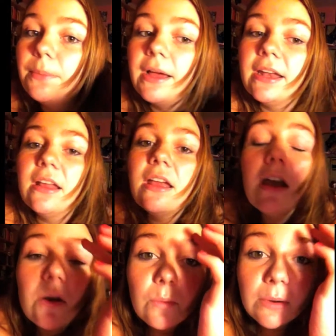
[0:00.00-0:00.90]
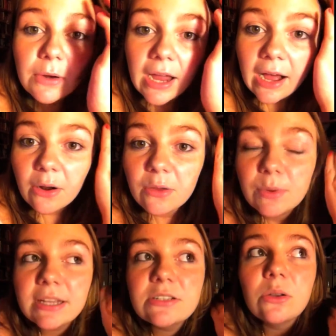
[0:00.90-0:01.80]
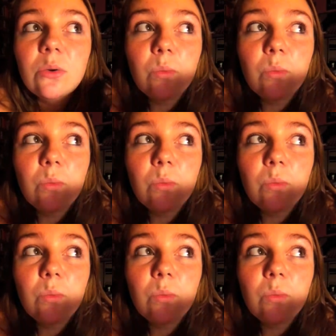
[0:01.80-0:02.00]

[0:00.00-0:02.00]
But we were out and we had to go to